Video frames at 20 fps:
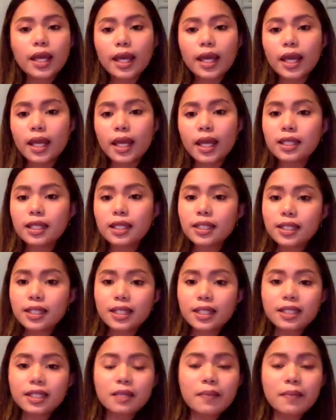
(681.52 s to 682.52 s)

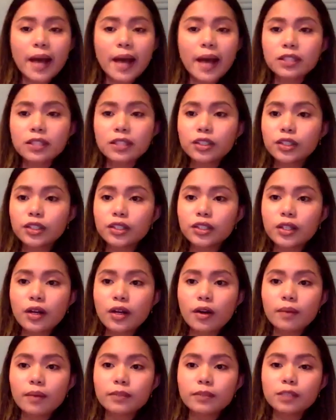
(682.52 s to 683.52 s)
A&E in the matter,
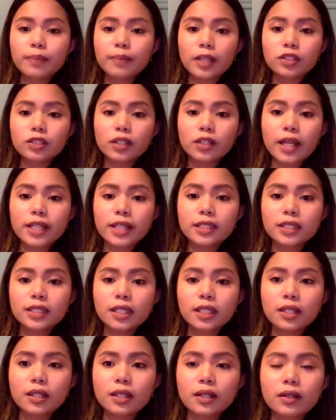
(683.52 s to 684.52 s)

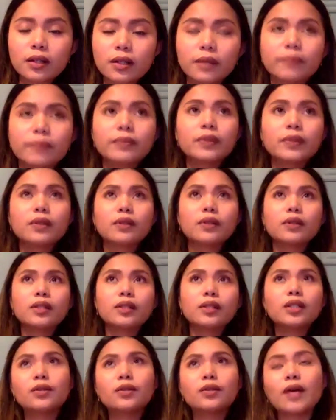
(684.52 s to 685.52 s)
specializing, I'm
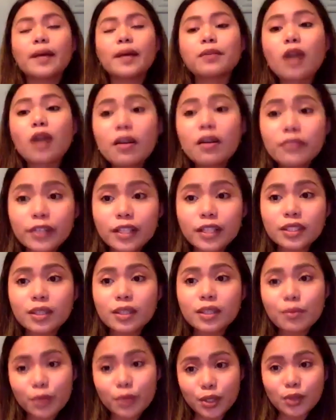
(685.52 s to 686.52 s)
covering
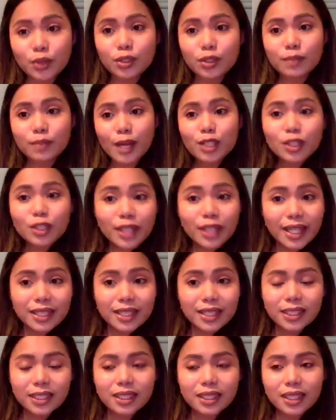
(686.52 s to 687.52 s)
someone who
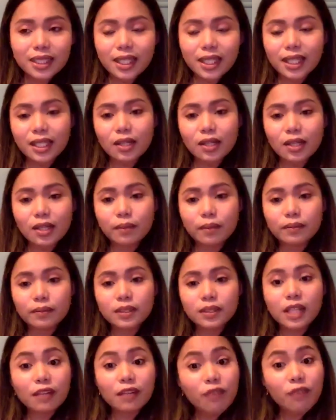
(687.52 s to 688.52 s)
specializes in
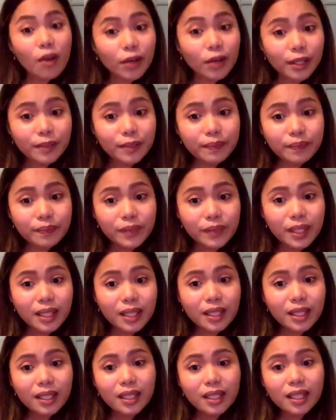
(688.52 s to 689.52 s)
self-harm
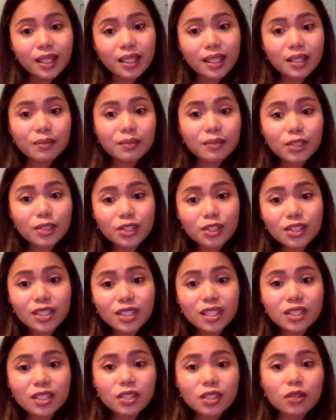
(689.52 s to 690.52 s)
in
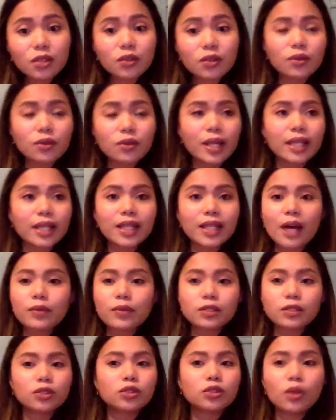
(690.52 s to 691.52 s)
emergency. So like that
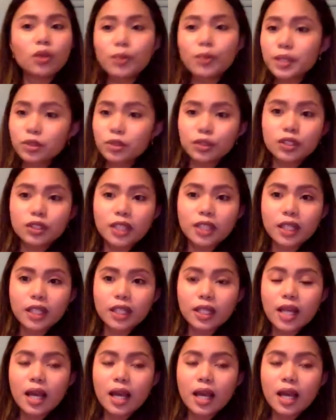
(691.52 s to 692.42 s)
was so interesting.